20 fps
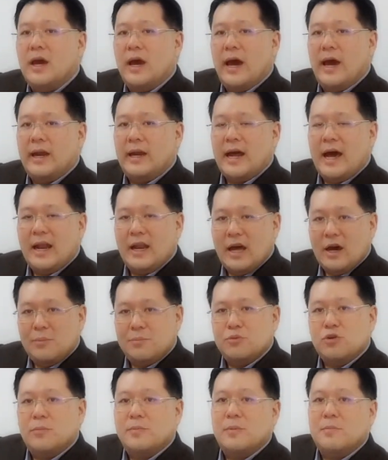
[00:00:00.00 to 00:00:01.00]
and allow
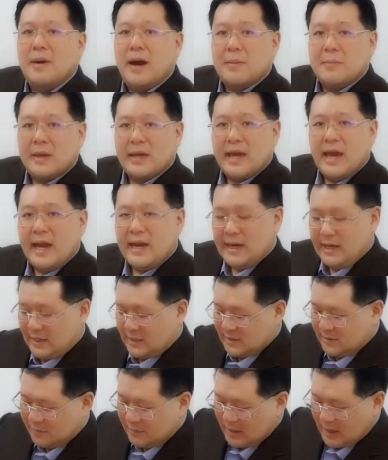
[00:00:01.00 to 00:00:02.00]
proper
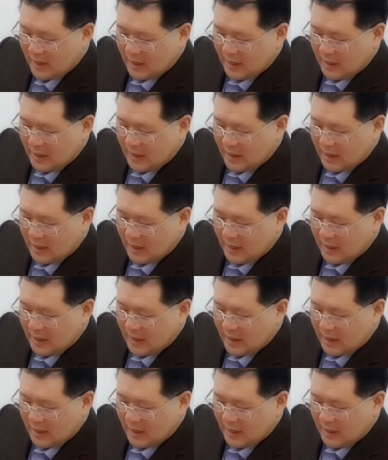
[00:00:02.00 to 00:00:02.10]
biomechanics.